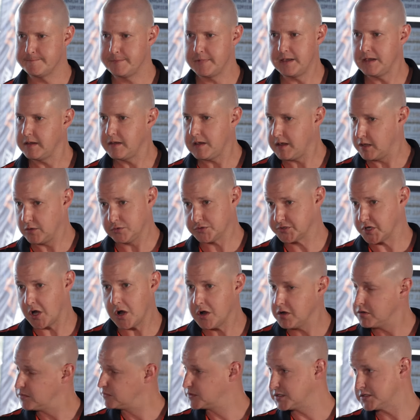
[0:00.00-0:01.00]
It'll
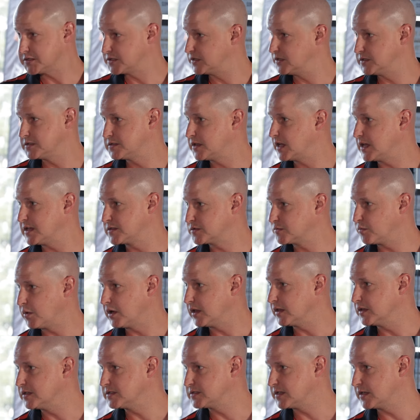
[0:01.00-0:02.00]
tow just as
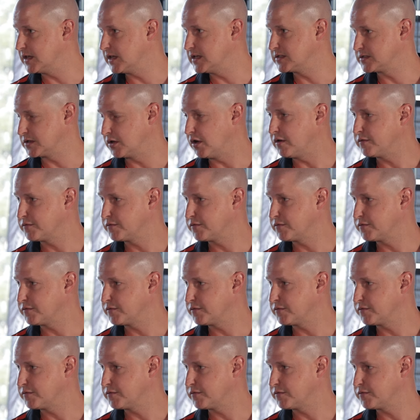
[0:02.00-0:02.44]
well as an